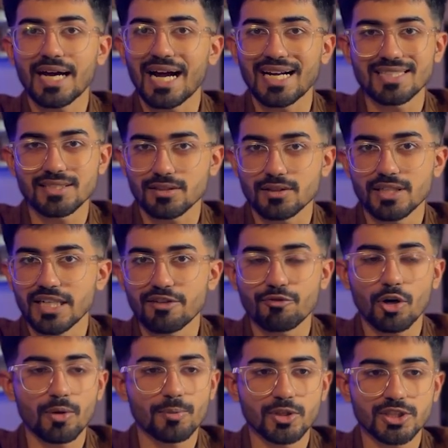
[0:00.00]
as a
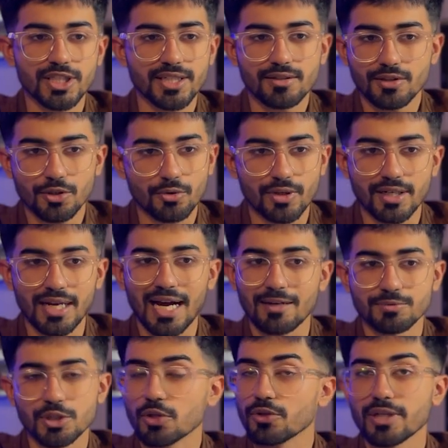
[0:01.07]
default project, you can
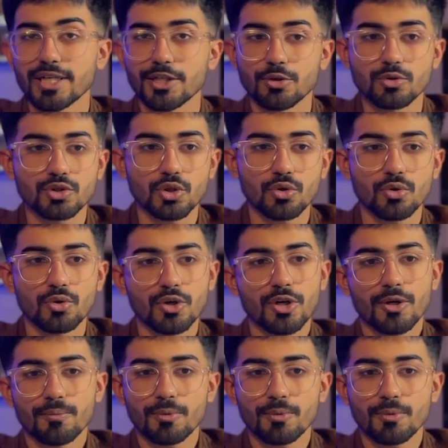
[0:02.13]
absolutely do so.